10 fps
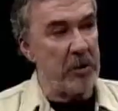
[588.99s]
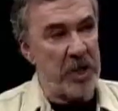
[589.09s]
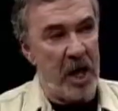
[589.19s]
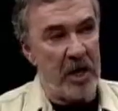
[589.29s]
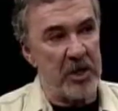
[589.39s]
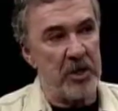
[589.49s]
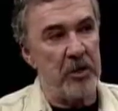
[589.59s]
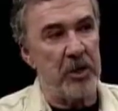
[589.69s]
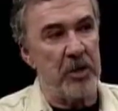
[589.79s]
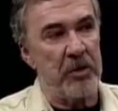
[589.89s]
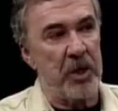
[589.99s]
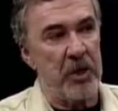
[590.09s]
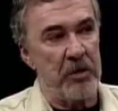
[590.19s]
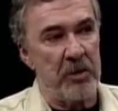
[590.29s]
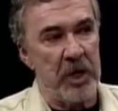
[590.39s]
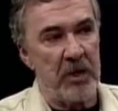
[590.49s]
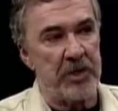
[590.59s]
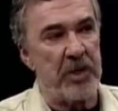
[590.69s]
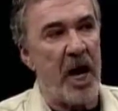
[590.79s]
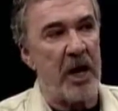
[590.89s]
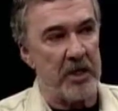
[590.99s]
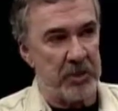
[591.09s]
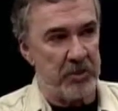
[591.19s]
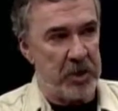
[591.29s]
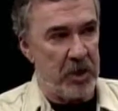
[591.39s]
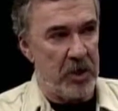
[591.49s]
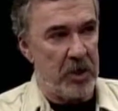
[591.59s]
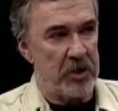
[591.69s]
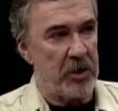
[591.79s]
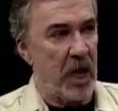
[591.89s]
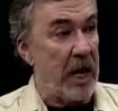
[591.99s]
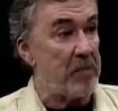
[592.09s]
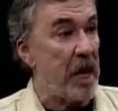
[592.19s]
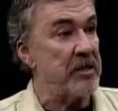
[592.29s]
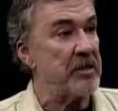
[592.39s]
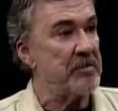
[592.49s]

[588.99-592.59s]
was hired to do the Neil Sedaka's Return to the Limelight.